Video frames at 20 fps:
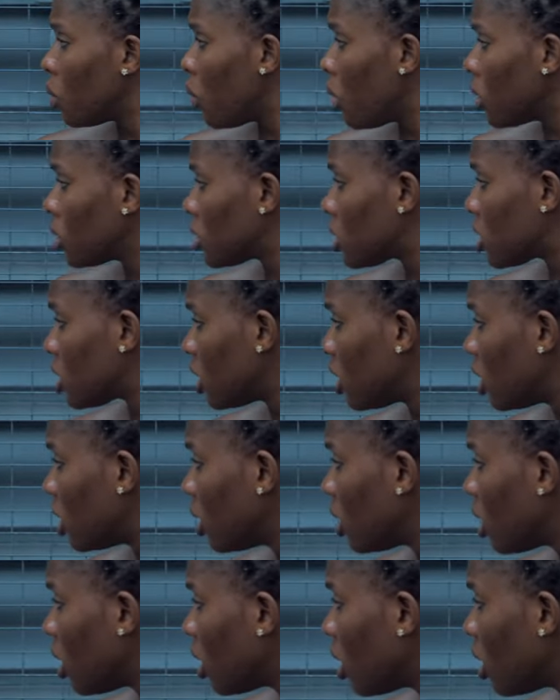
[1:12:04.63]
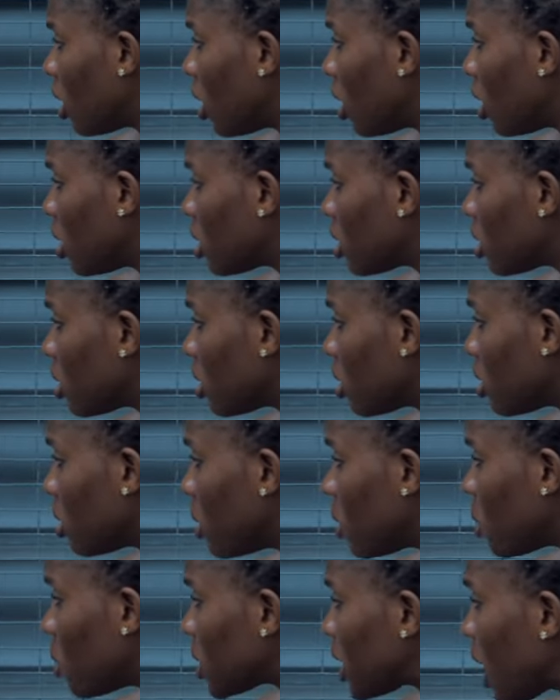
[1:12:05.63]
What?
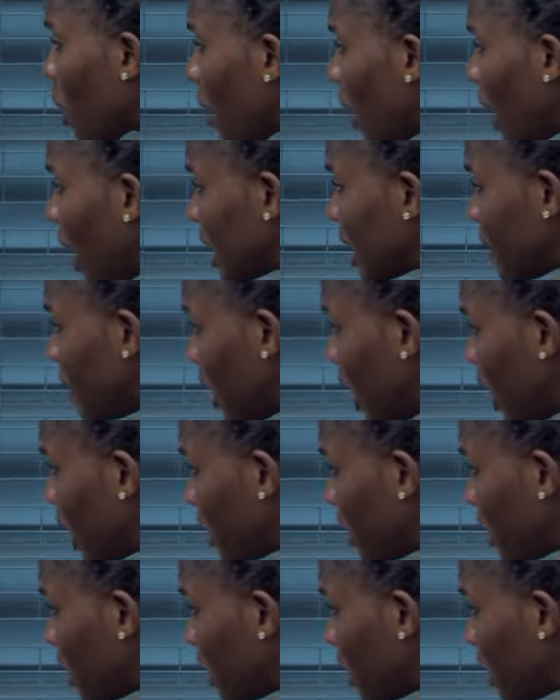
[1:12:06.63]
Was that why he has been